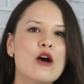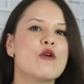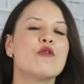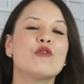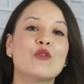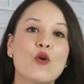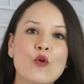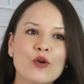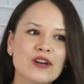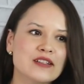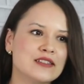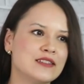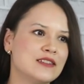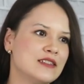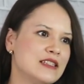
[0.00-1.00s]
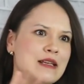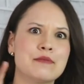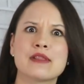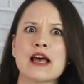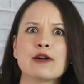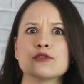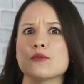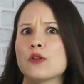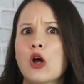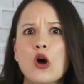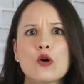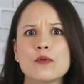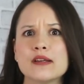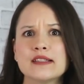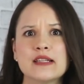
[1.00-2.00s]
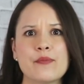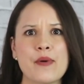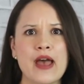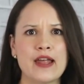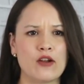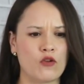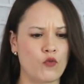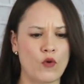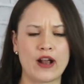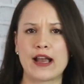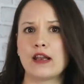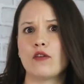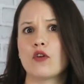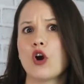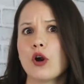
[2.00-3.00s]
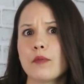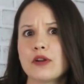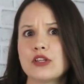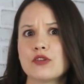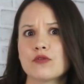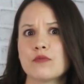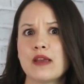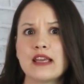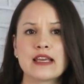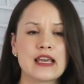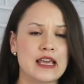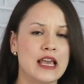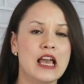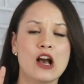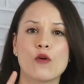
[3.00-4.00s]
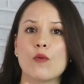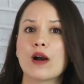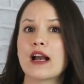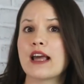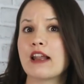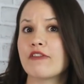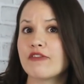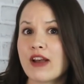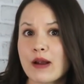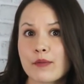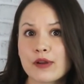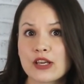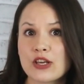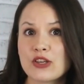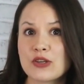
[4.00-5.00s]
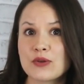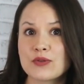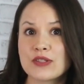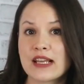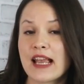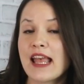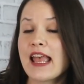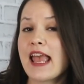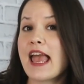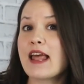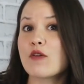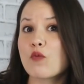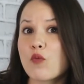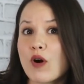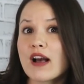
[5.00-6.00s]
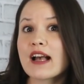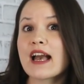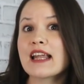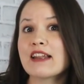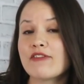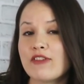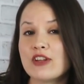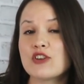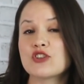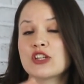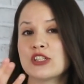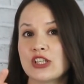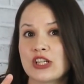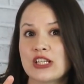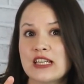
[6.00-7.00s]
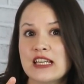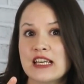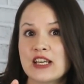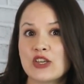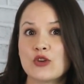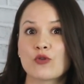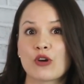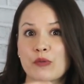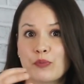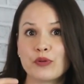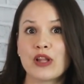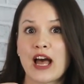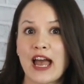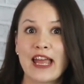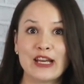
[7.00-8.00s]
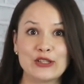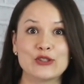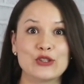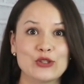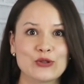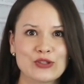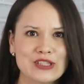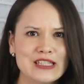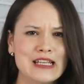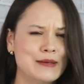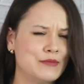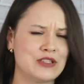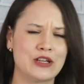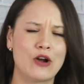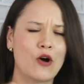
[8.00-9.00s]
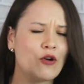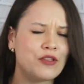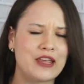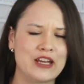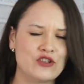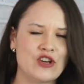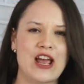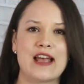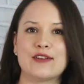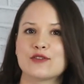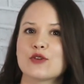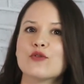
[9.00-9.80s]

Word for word: Now, of course, seam allowance will always depend on what kind of garment you're making, what kind of fabric you're using, and what kind of finishing technique you're applying to your seams and all that jazz.